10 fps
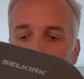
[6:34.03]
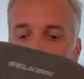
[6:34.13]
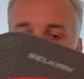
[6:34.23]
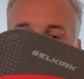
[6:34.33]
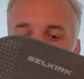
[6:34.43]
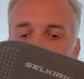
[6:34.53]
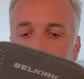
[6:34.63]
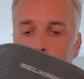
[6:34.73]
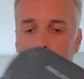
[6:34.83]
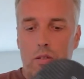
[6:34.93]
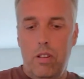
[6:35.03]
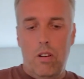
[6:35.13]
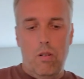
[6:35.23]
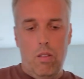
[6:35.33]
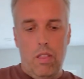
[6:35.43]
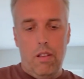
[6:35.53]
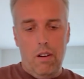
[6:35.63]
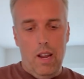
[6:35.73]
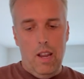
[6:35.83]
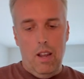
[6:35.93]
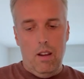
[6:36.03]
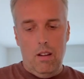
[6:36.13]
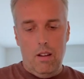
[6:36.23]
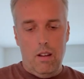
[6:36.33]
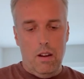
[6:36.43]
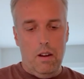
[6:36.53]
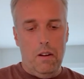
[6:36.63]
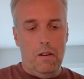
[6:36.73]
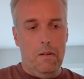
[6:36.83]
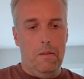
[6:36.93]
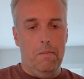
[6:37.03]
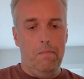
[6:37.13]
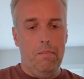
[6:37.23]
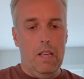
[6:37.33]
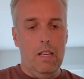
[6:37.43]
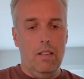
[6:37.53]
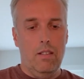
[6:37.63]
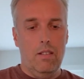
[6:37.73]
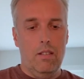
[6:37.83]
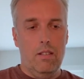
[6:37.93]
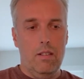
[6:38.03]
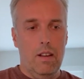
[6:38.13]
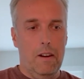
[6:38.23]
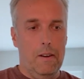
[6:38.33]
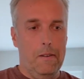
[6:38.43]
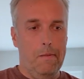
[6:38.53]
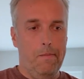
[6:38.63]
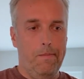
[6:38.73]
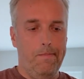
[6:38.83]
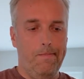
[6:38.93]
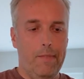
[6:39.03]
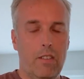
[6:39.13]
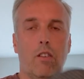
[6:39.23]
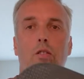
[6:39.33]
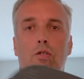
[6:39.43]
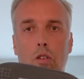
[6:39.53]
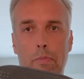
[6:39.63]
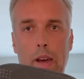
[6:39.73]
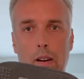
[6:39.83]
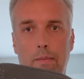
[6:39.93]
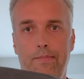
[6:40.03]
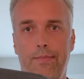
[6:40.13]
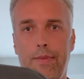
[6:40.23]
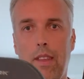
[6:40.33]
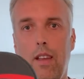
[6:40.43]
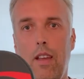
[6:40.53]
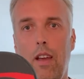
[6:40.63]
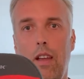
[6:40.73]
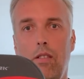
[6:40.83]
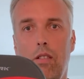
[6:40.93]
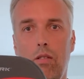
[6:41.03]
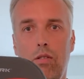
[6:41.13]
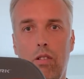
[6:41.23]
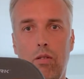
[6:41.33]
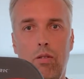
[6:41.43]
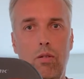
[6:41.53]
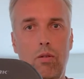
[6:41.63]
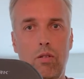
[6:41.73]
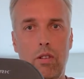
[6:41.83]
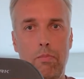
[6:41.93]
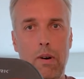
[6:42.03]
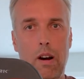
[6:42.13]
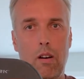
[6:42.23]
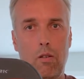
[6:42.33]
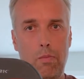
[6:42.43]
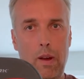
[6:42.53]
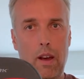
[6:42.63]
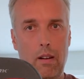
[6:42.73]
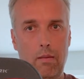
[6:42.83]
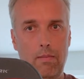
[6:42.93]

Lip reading: So 003 is a control panel, and 002 is the power panel.